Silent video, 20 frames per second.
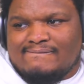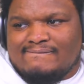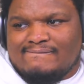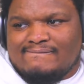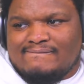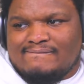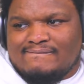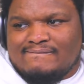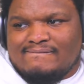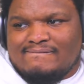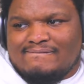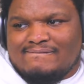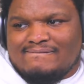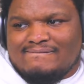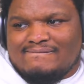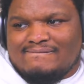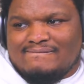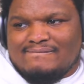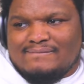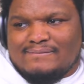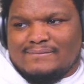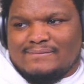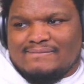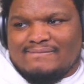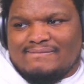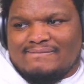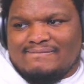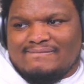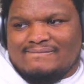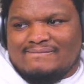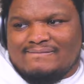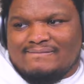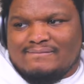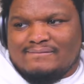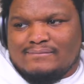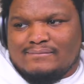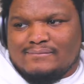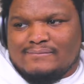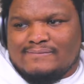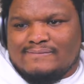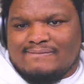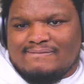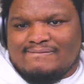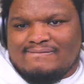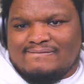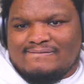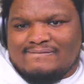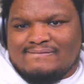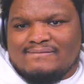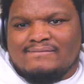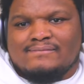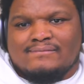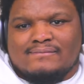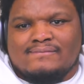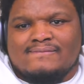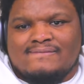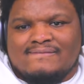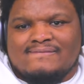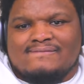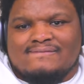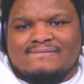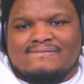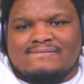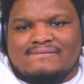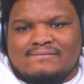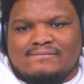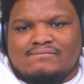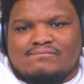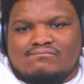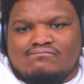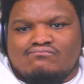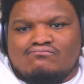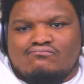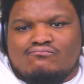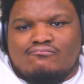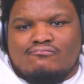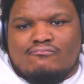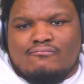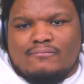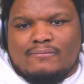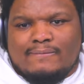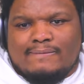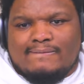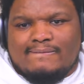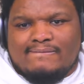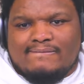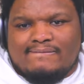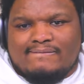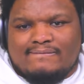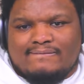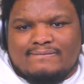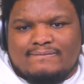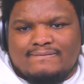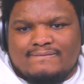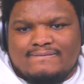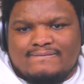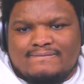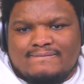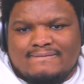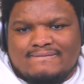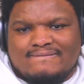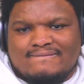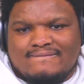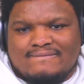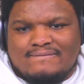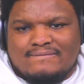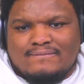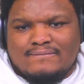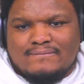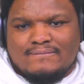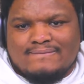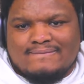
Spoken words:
[no speech]